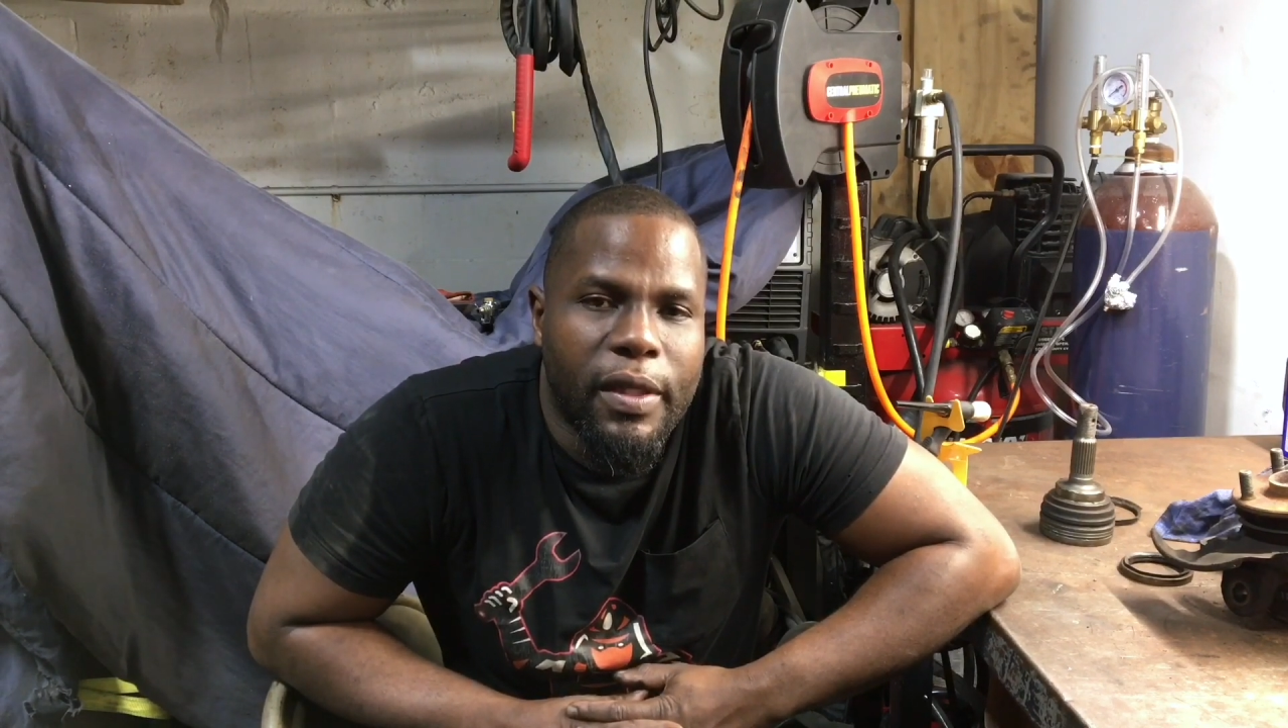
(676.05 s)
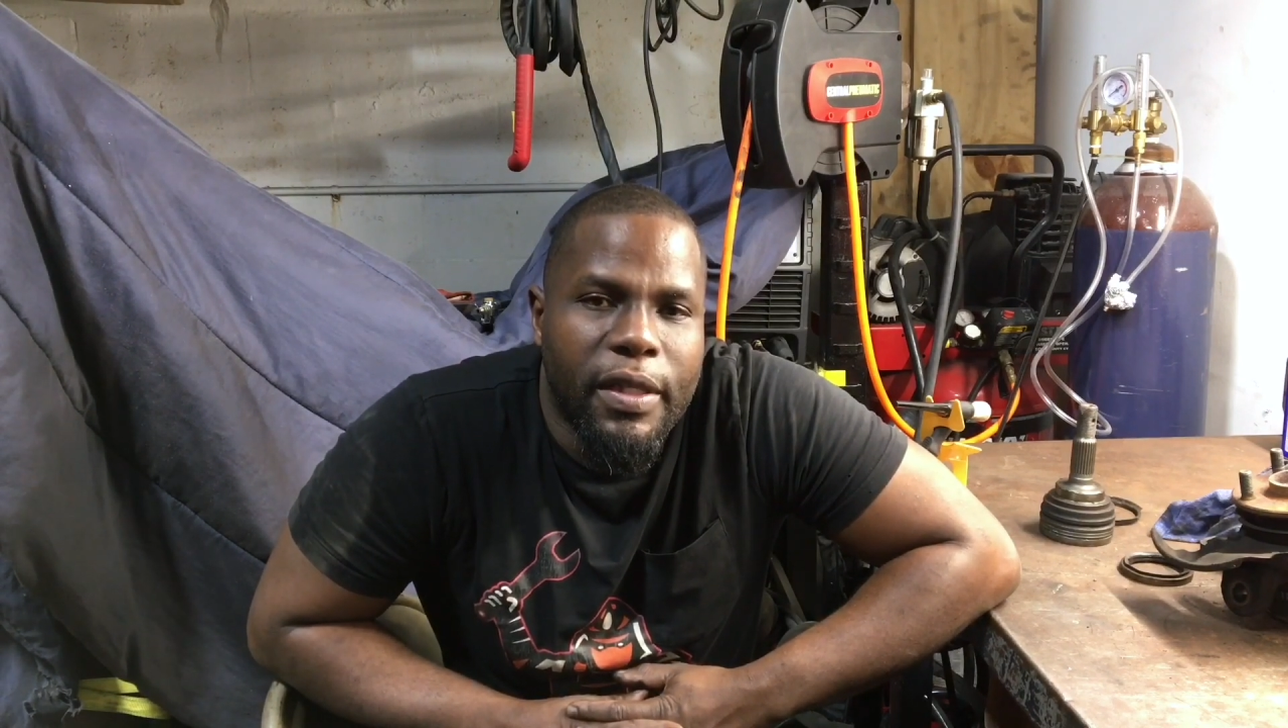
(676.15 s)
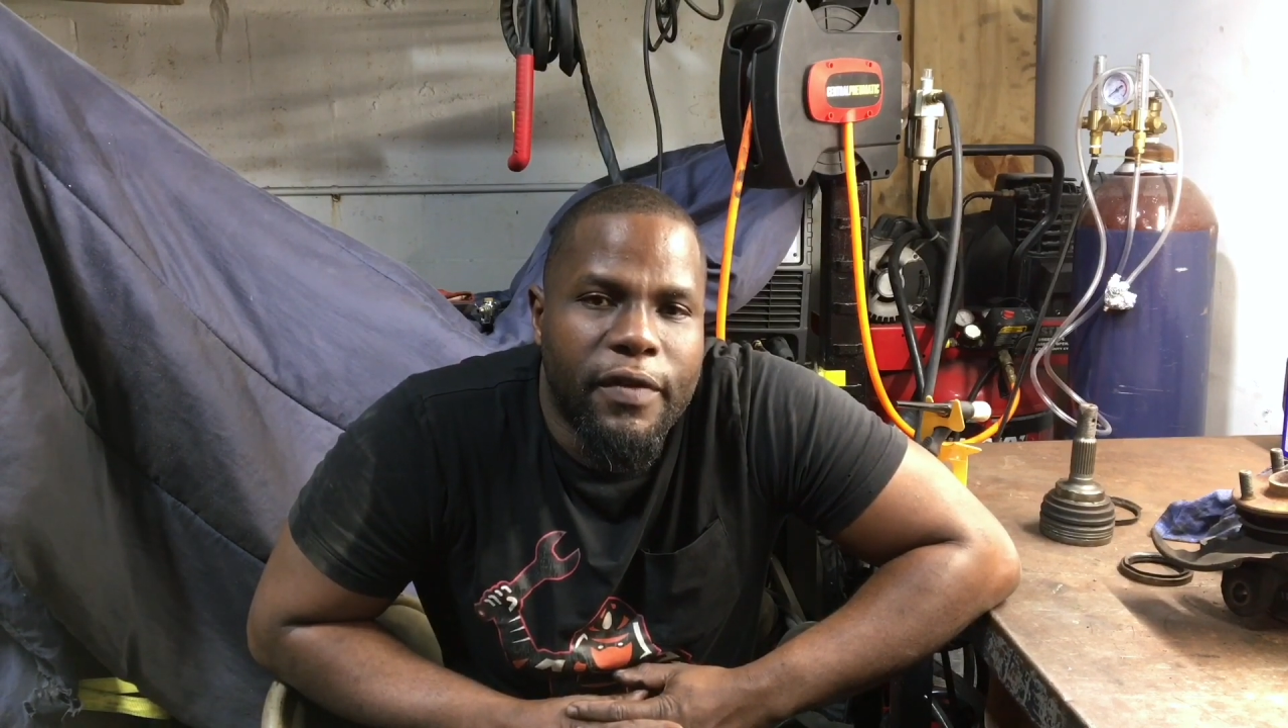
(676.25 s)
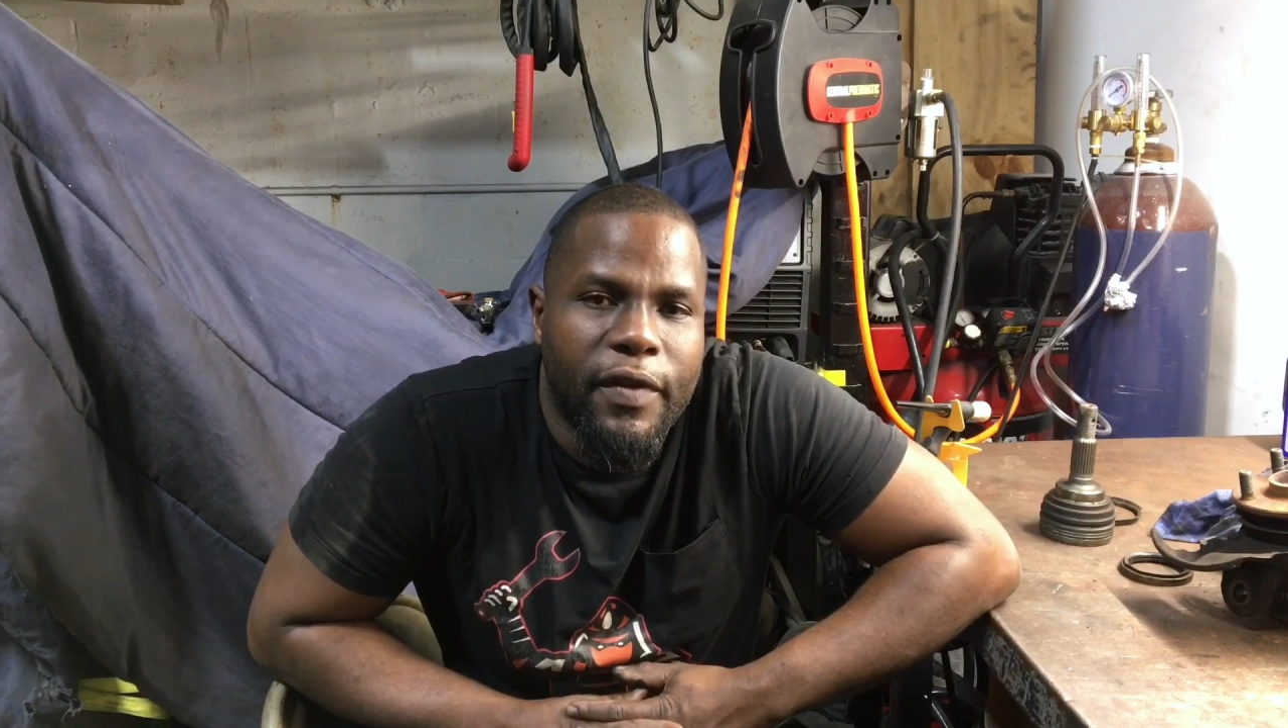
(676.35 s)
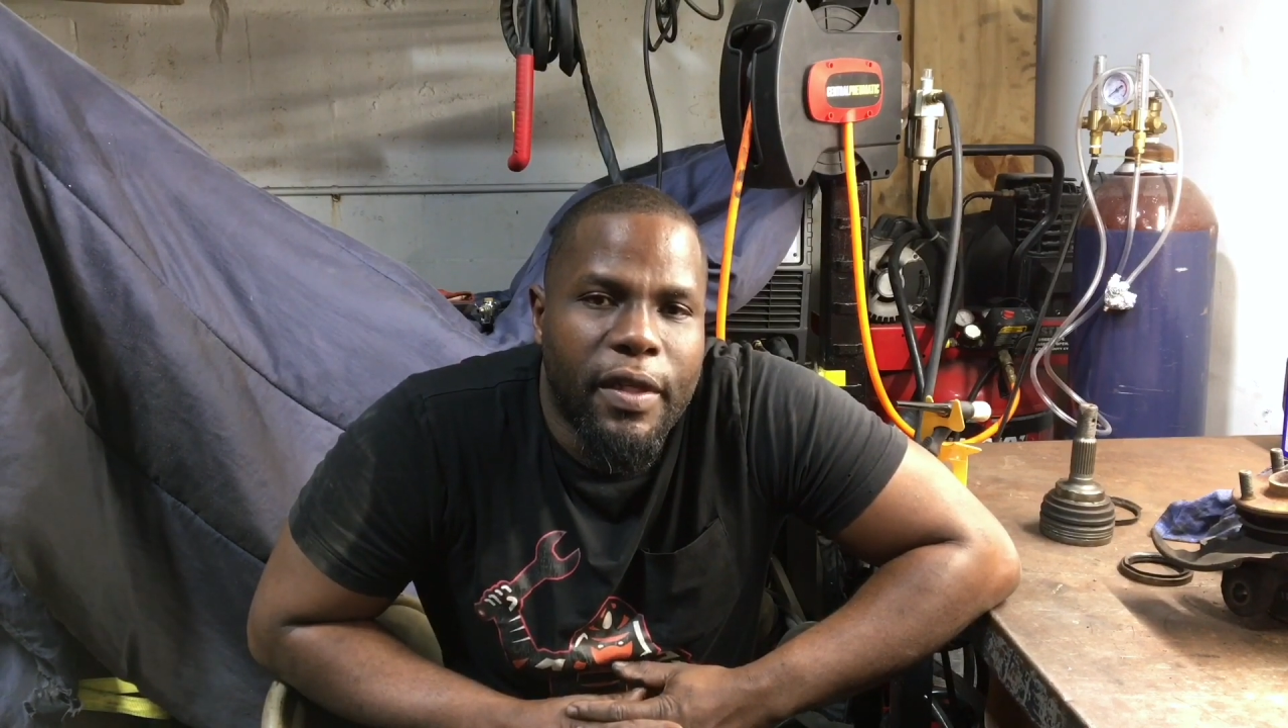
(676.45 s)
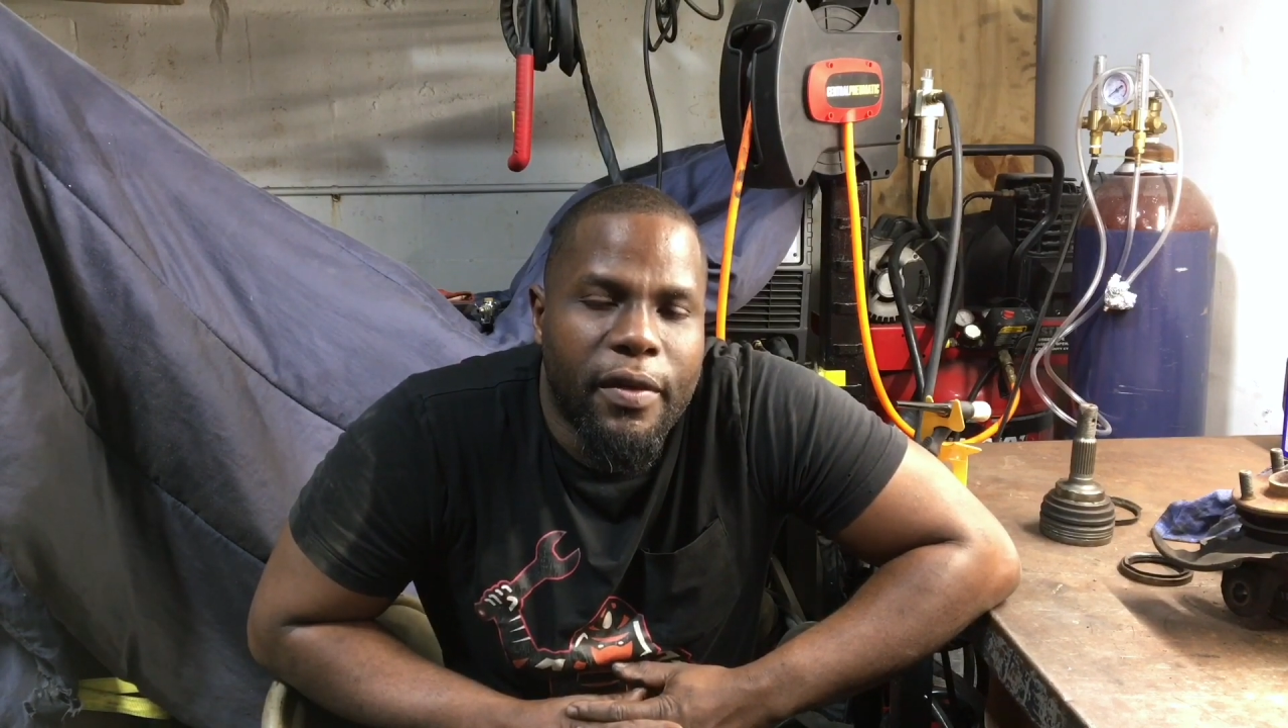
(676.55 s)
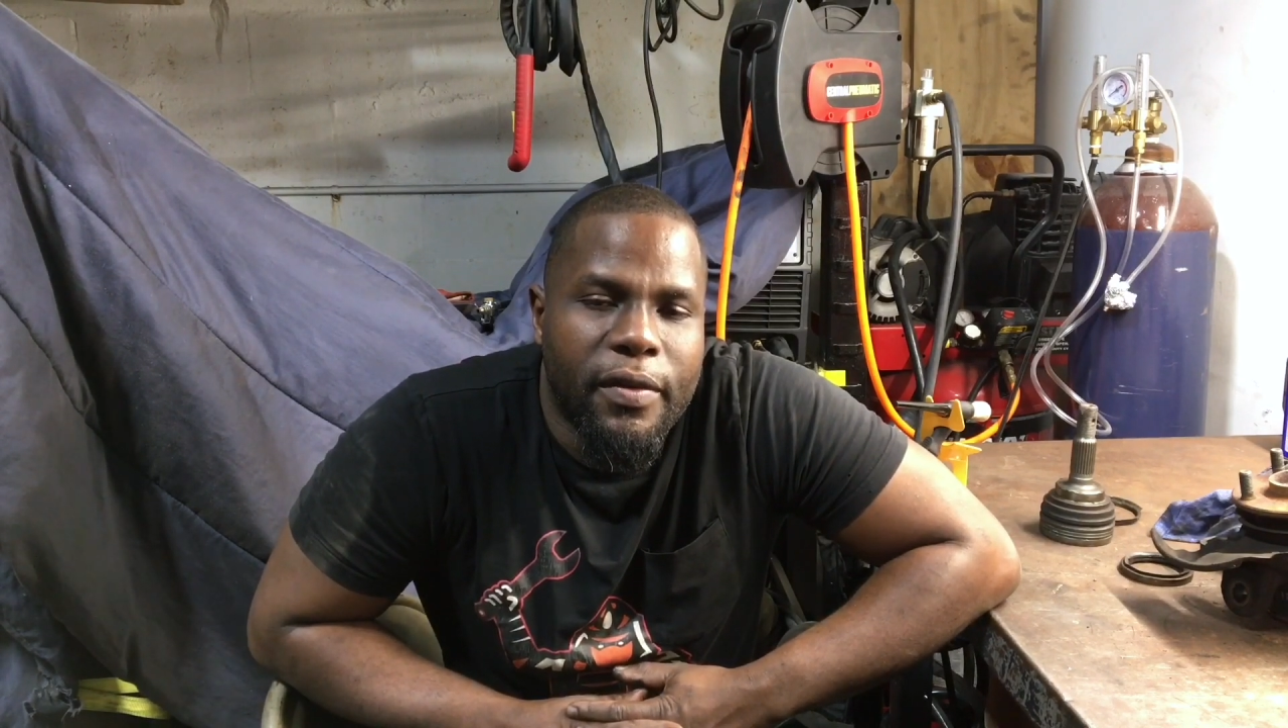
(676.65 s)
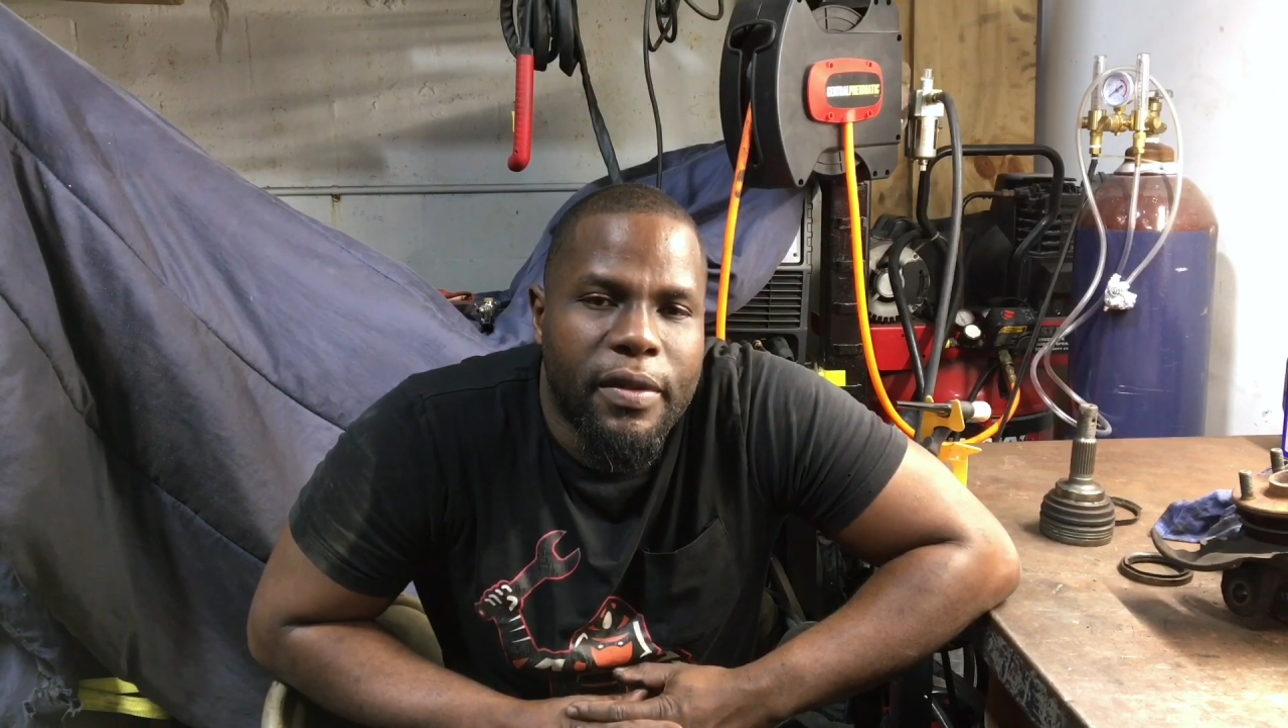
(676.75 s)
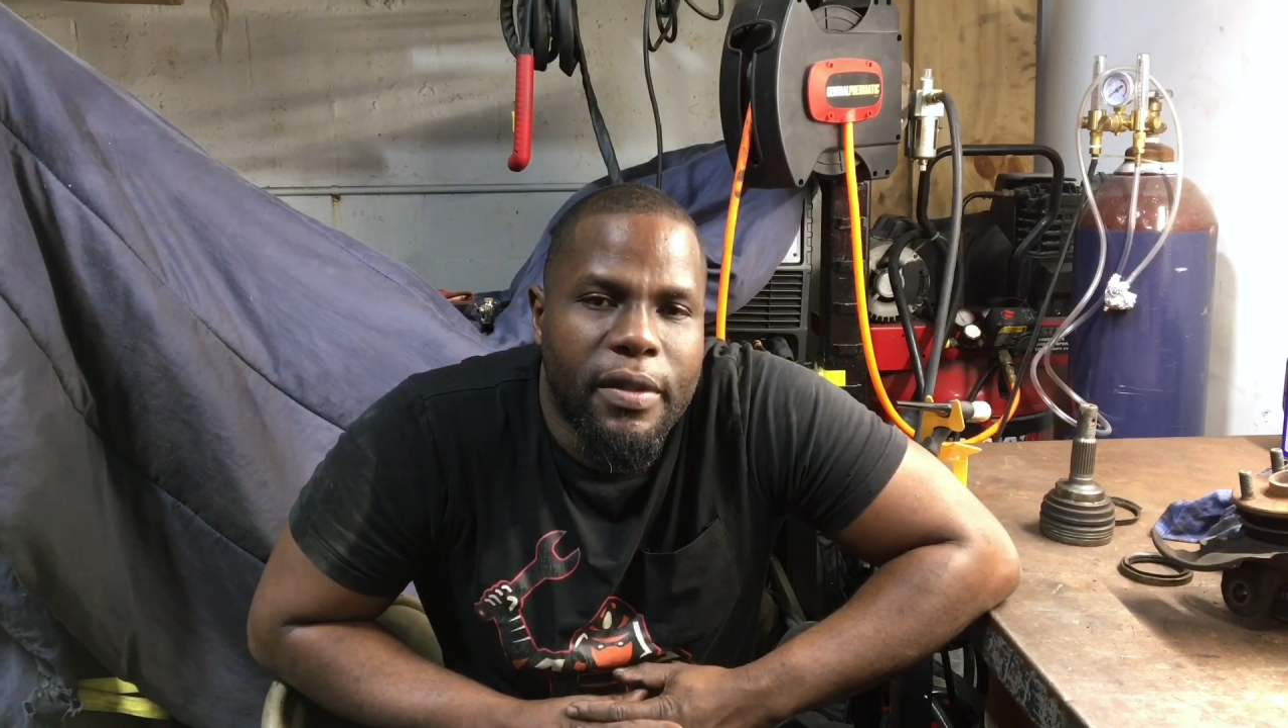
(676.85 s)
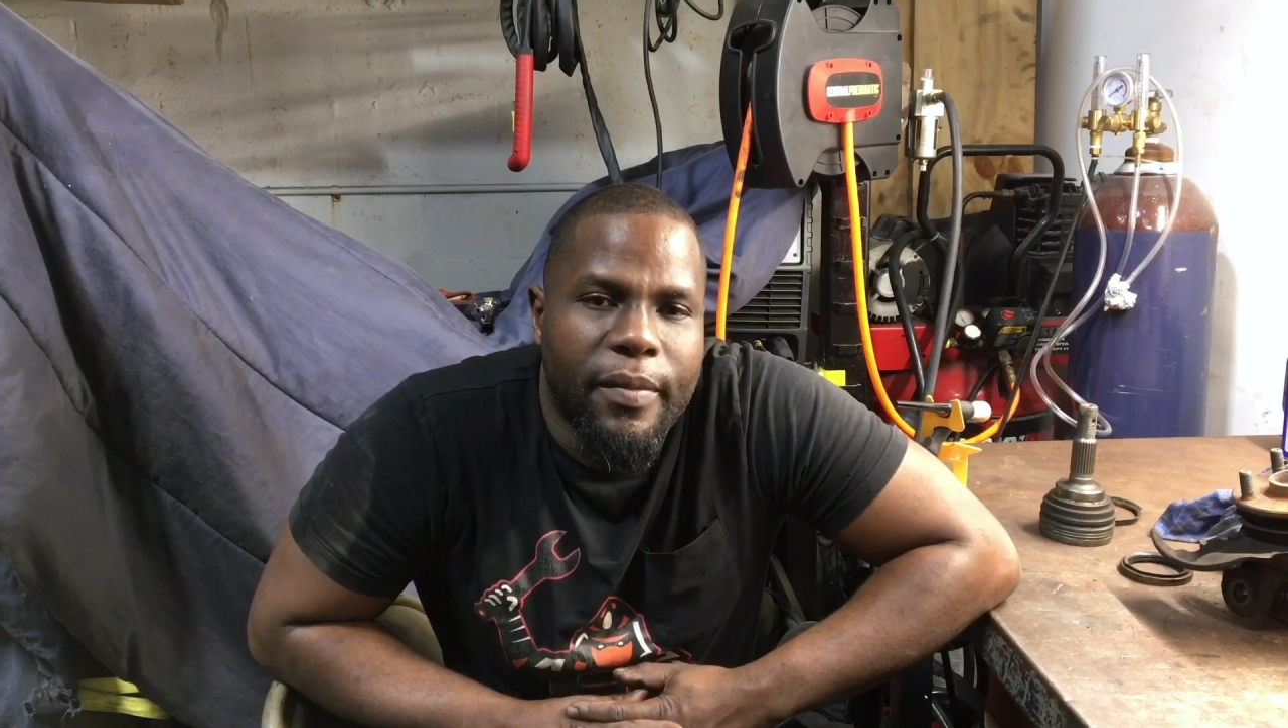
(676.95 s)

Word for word: these videos.